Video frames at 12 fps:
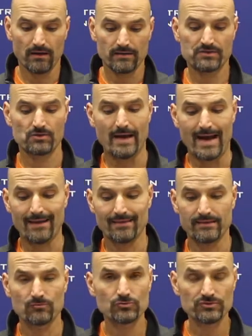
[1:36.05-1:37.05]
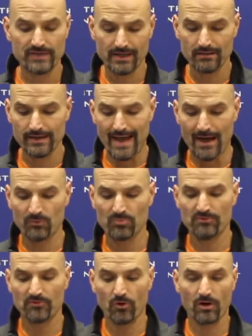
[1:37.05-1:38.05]
Is your athlete routinely
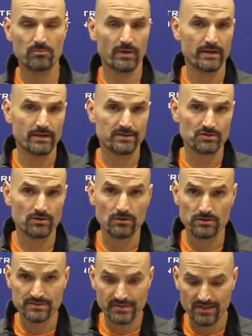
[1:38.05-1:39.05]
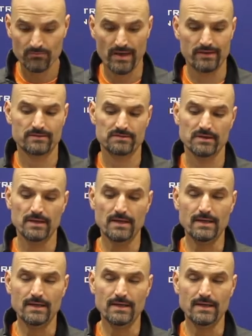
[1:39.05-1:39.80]
outperformed by his or her teammates?